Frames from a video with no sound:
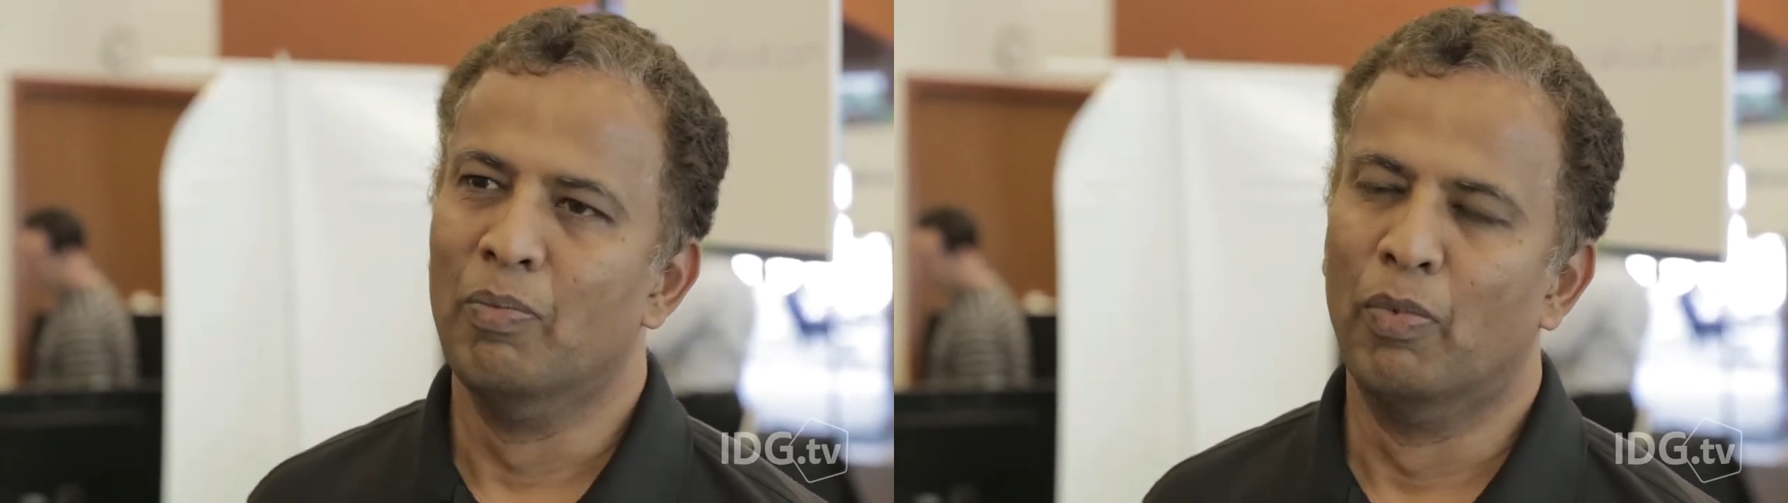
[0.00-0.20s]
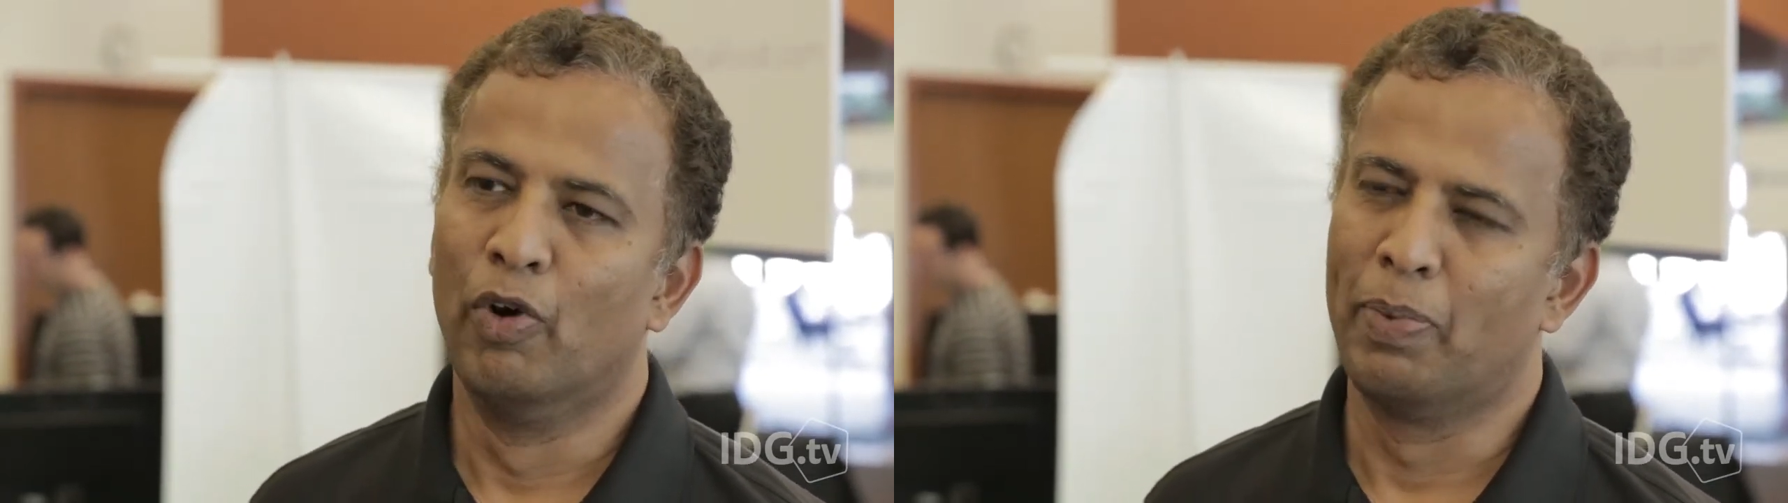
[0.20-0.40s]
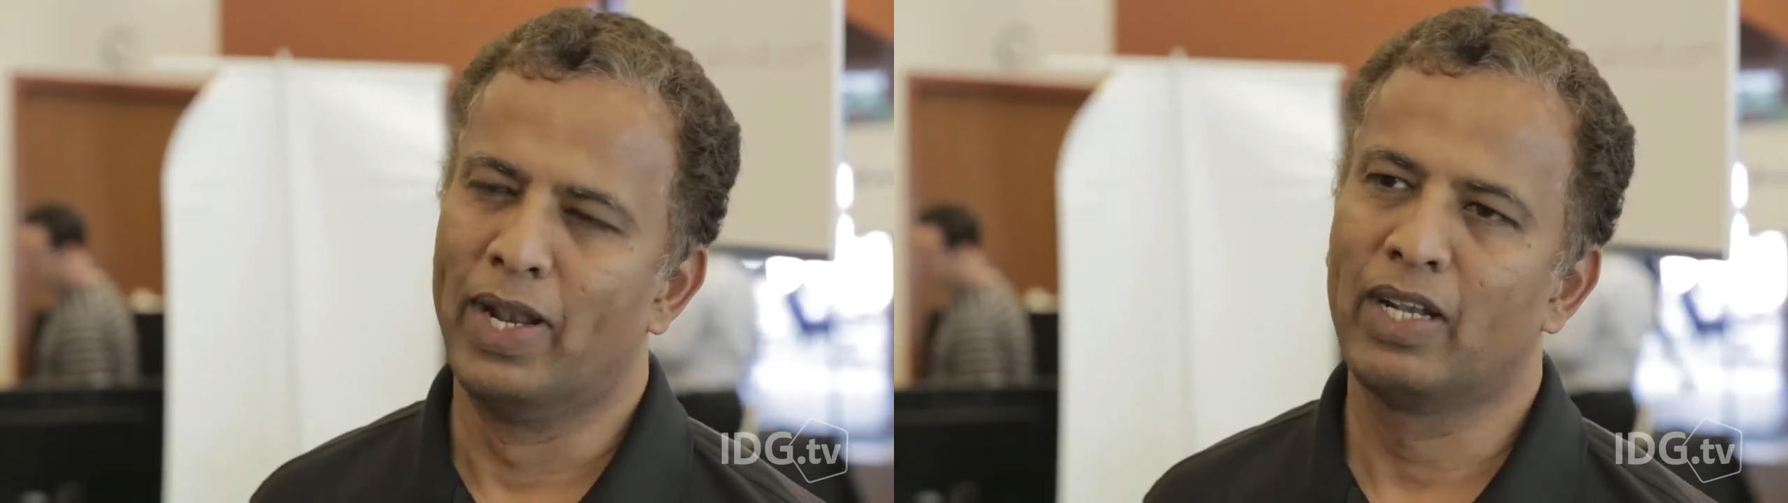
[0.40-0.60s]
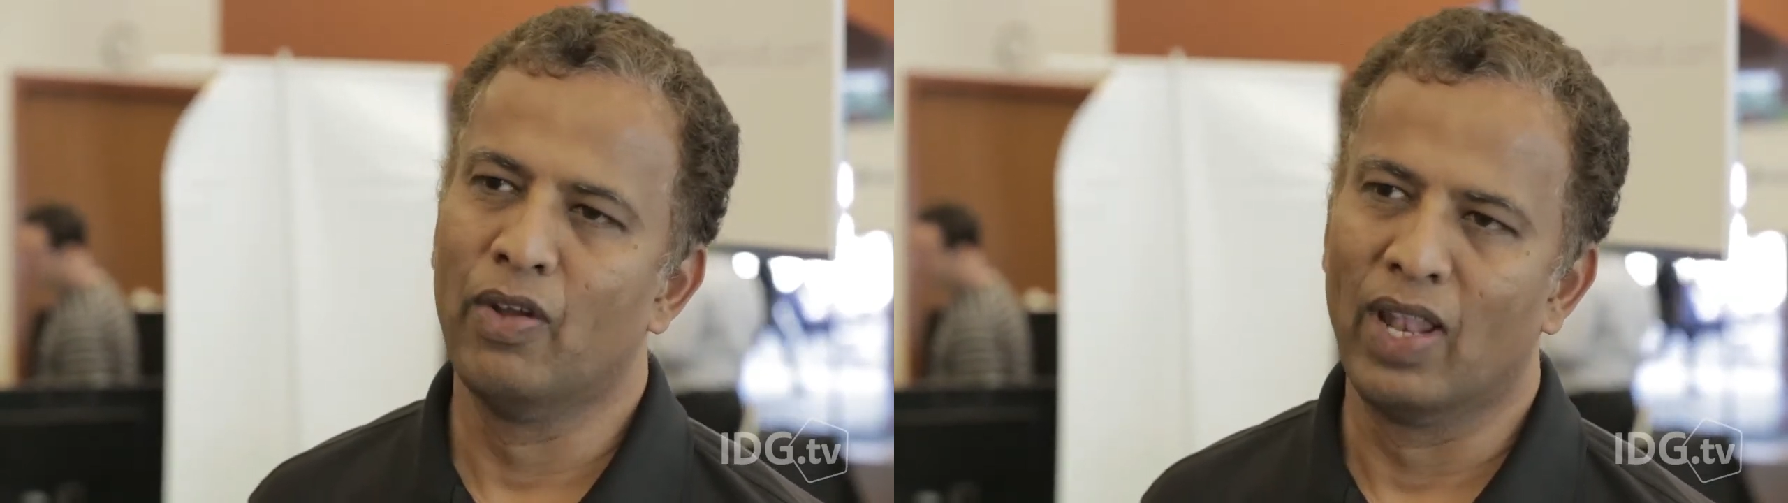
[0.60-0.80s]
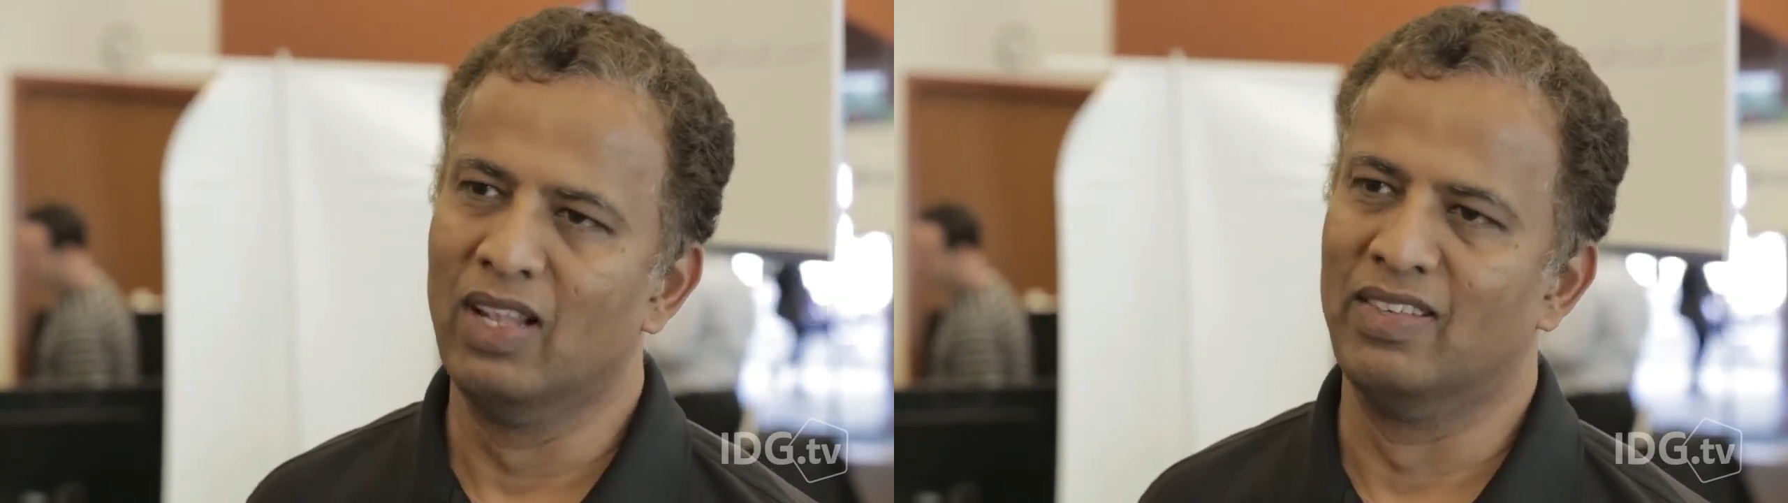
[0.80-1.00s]
more
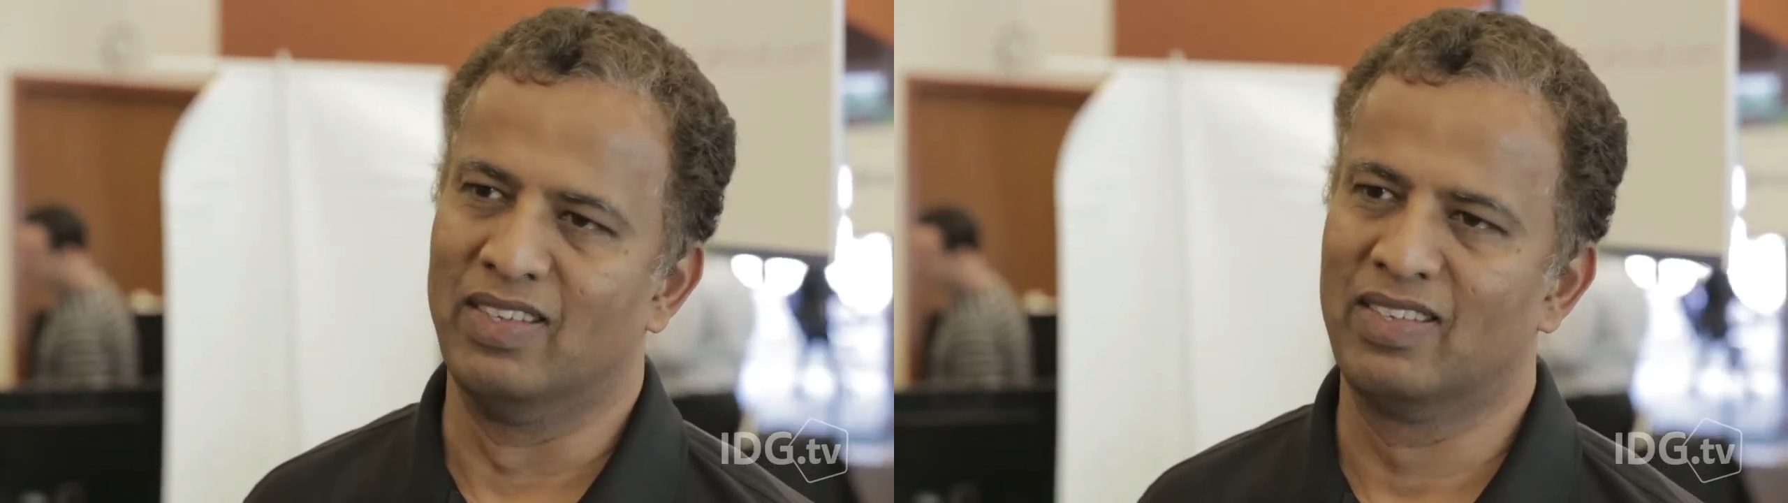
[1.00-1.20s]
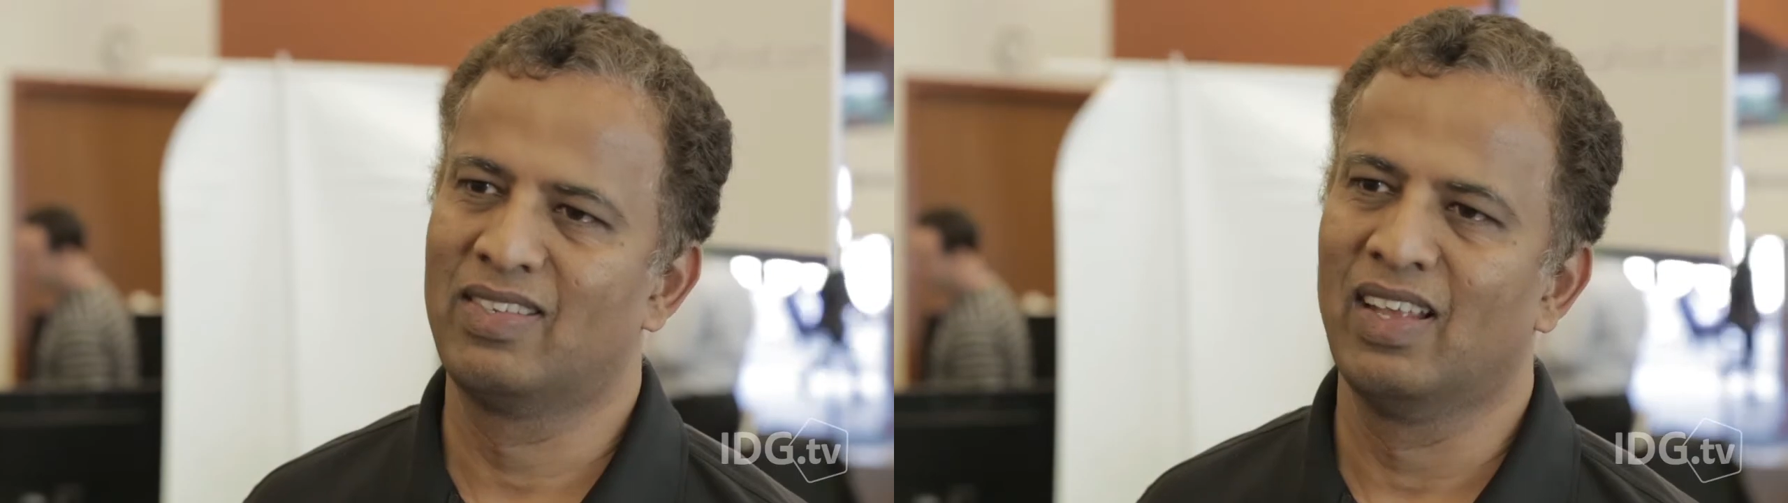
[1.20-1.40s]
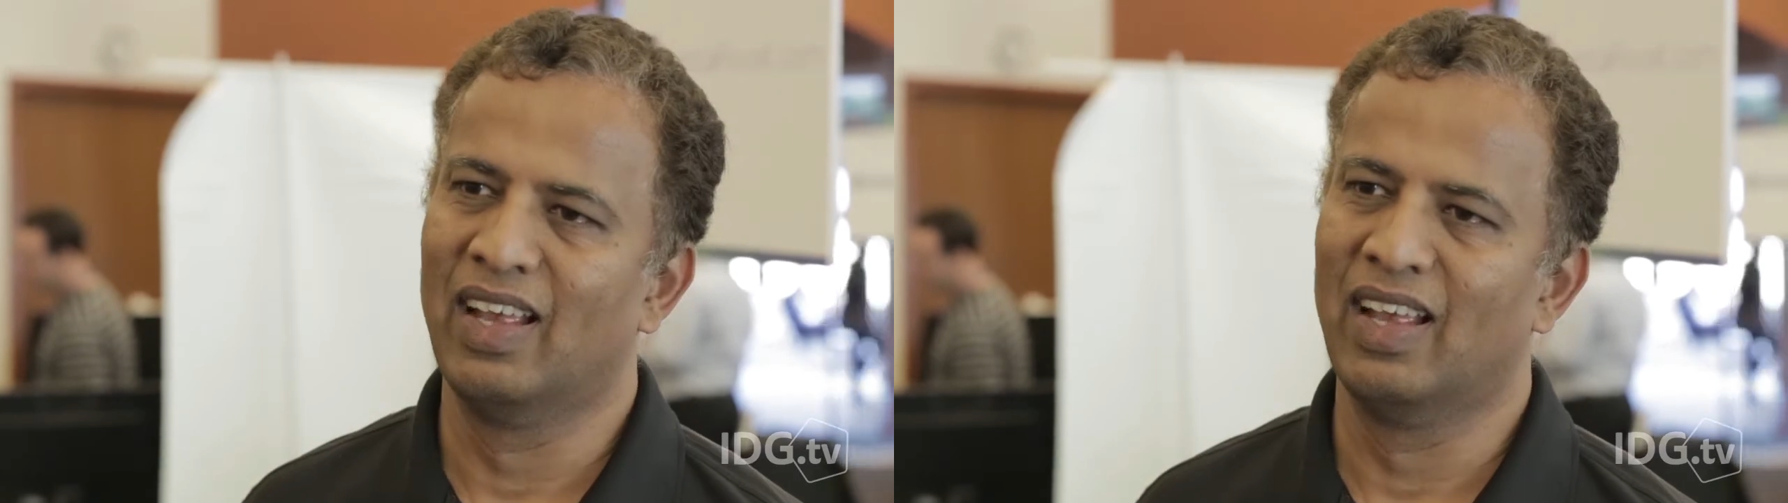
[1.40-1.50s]
productive analysis.